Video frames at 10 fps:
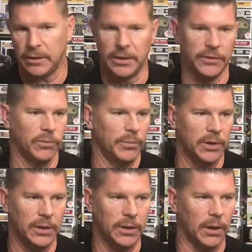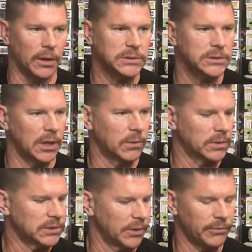these will be all Star
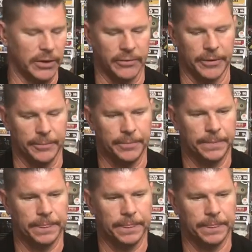Wars, all three of them.